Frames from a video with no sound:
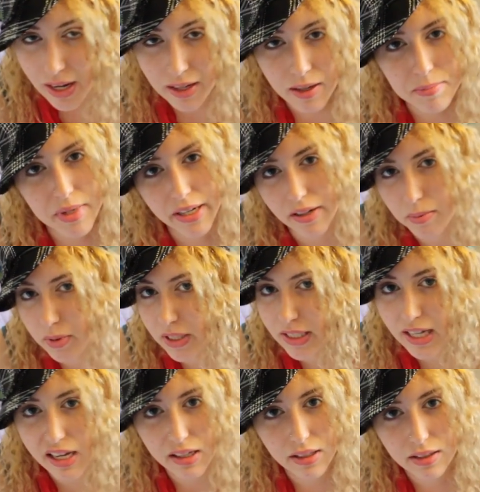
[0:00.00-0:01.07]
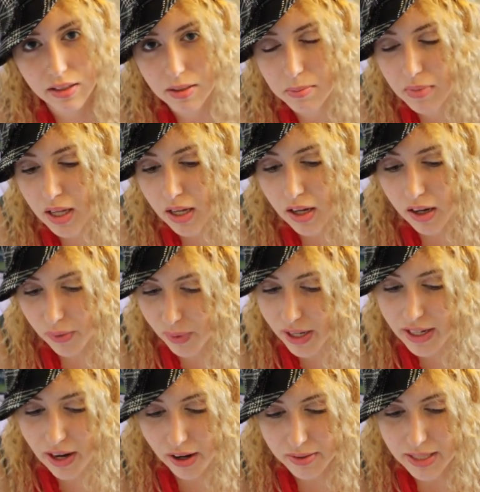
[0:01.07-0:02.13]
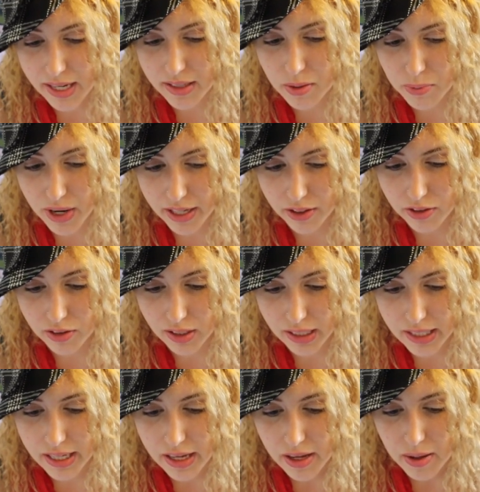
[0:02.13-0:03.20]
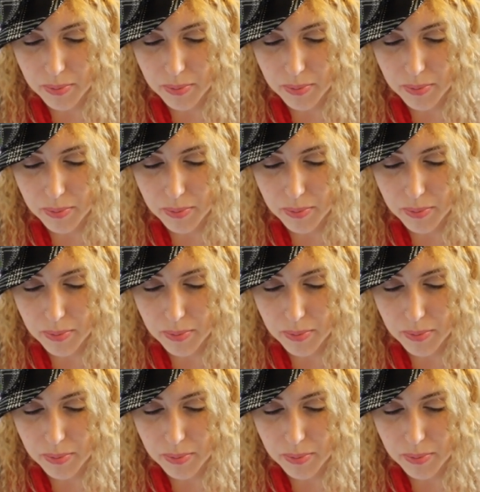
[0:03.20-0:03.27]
I'm terrible at taking them. Right now I take them regularly,